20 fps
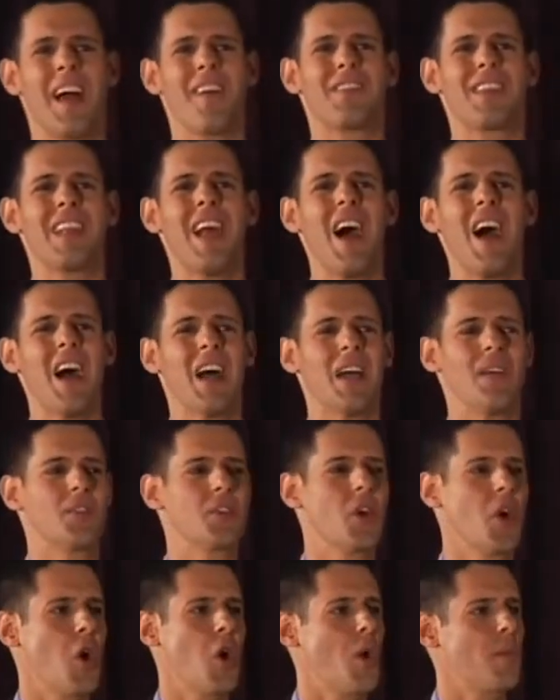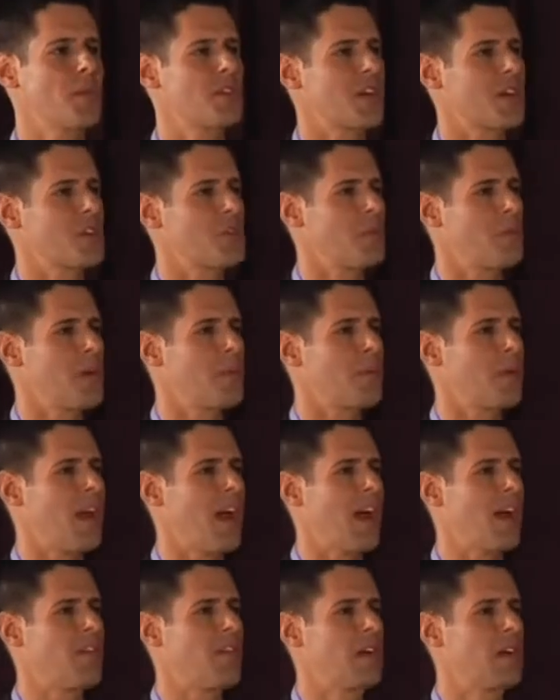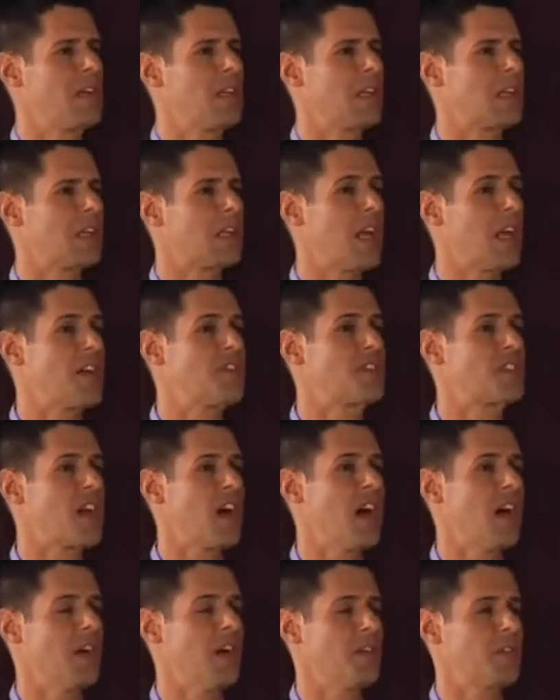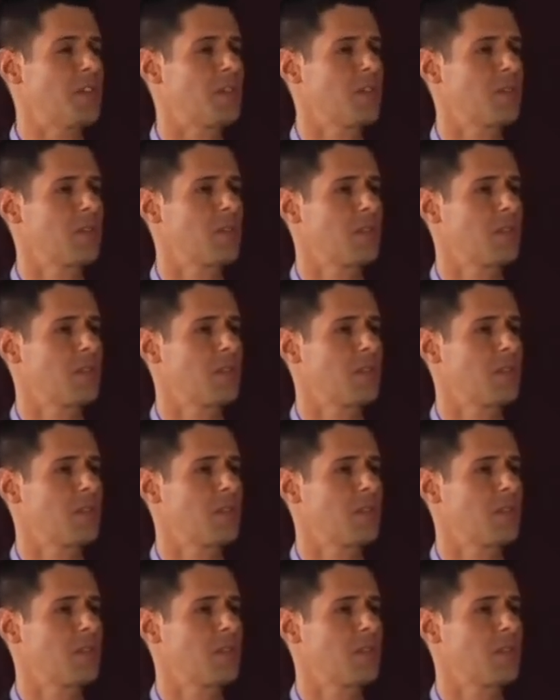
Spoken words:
have lives. Homosexual people have lifestyles.